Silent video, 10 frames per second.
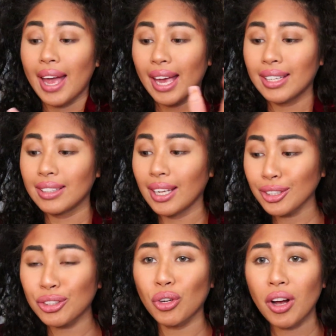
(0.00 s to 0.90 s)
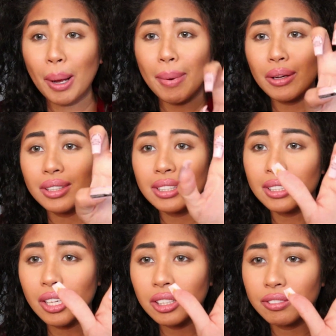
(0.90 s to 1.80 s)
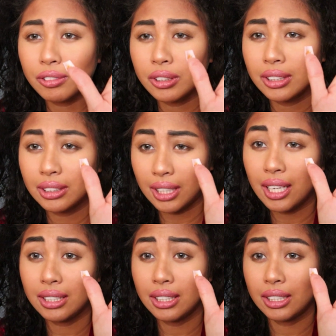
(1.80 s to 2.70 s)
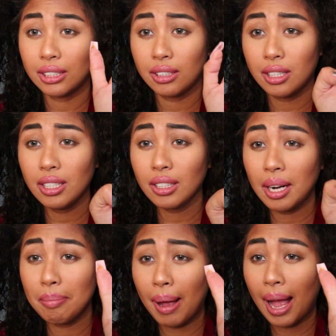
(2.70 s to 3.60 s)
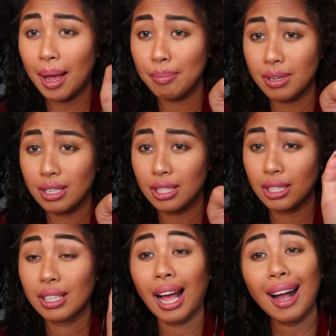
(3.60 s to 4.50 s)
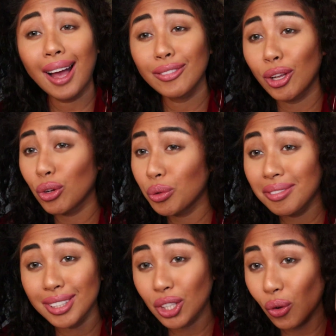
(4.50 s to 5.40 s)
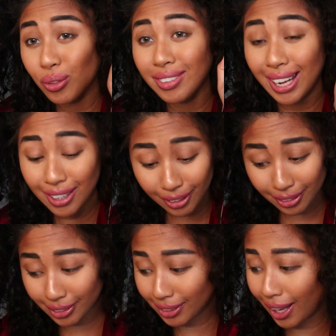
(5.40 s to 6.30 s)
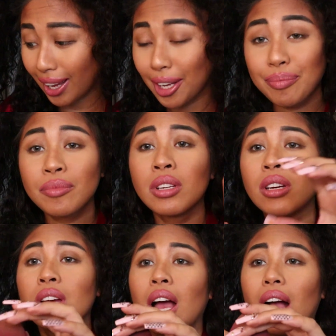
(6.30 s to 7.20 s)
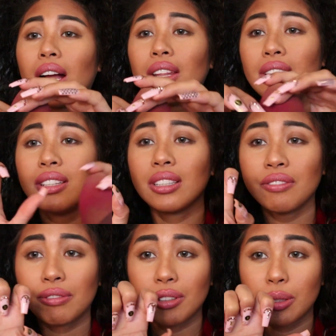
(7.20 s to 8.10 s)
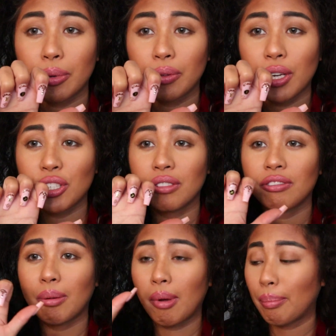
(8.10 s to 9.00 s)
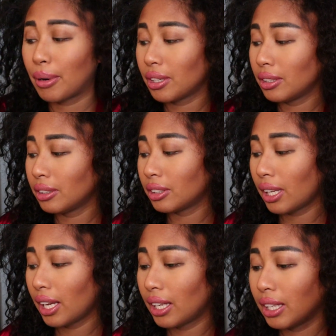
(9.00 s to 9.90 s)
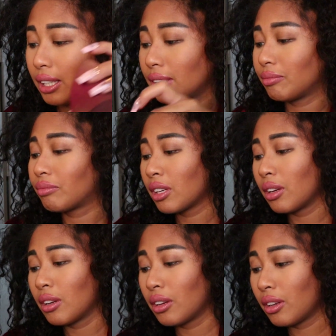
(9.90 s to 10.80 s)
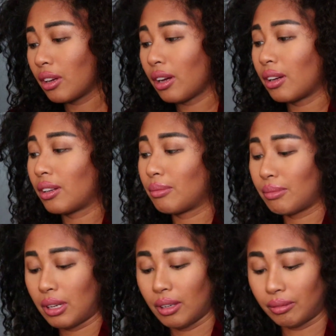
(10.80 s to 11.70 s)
And let's talk about these nails for a second. These are popping. I got the Louis Vuitton nails. Like, I got these inspiration from my purse, and I